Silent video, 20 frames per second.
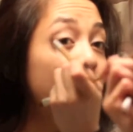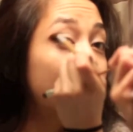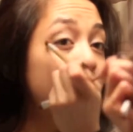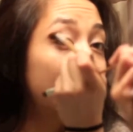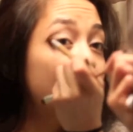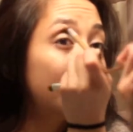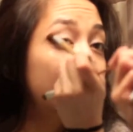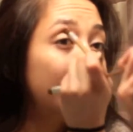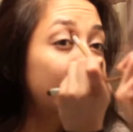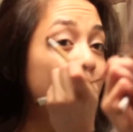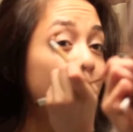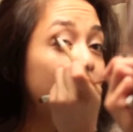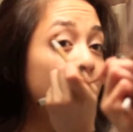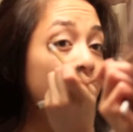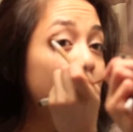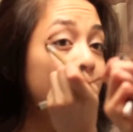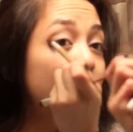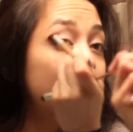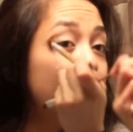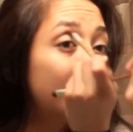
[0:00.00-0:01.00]
brown
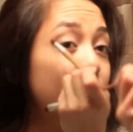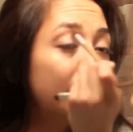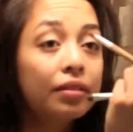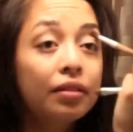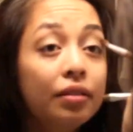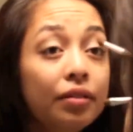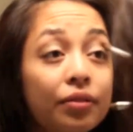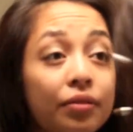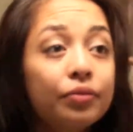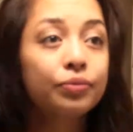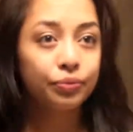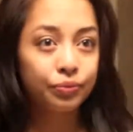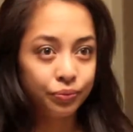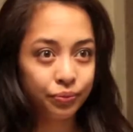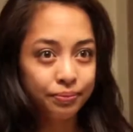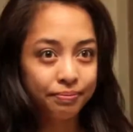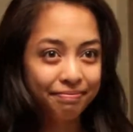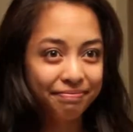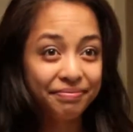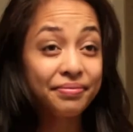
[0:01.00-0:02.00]
in the Naked
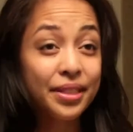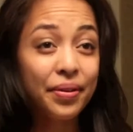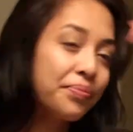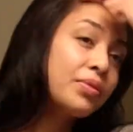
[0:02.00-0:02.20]
palette.